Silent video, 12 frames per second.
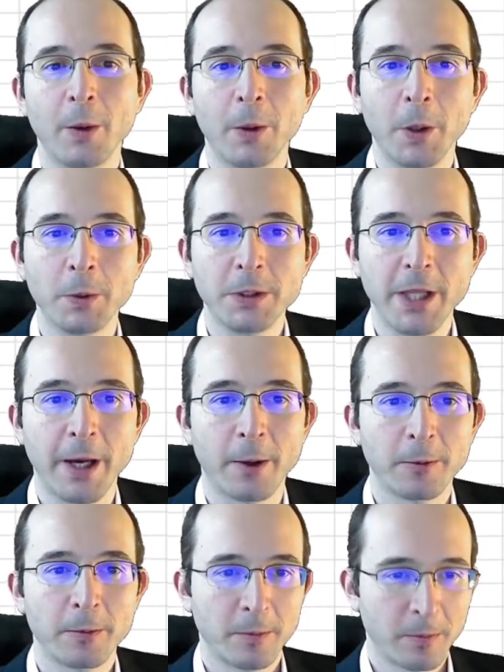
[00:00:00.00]
go down?
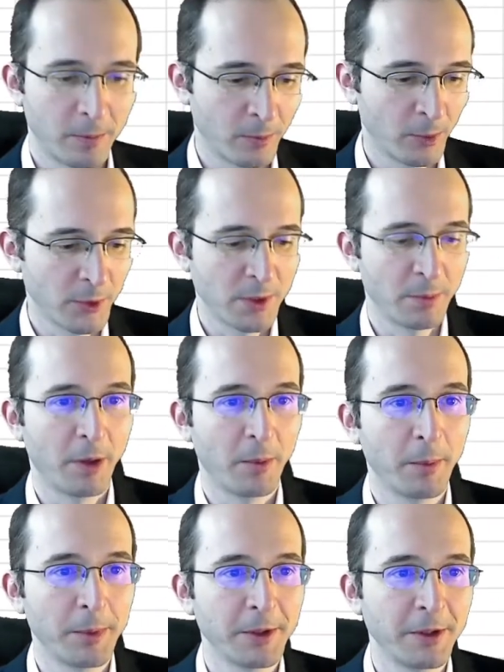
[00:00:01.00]
What's the
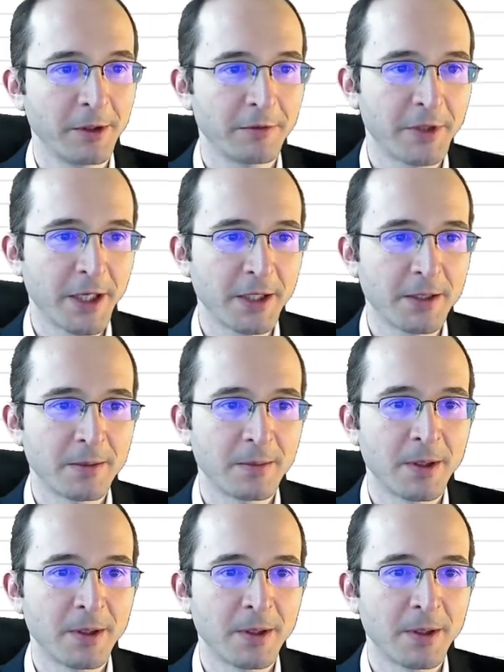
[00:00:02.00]
probability of that?